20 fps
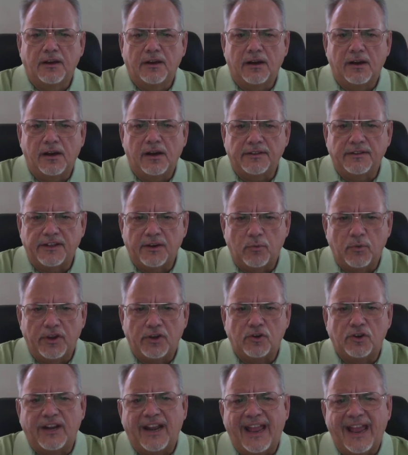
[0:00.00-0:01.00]
that we
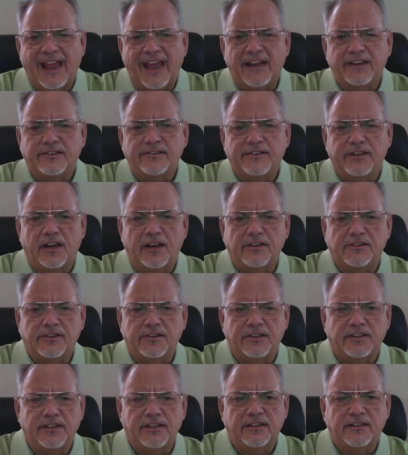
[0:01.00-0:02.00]
could add to
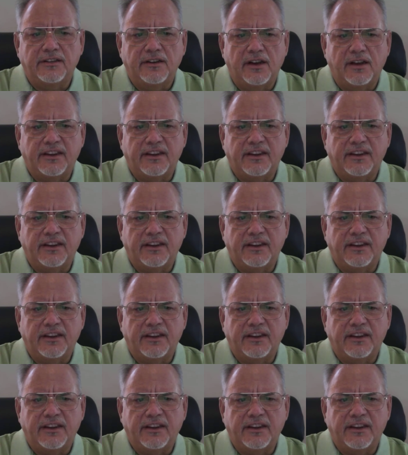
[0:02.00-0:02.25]
the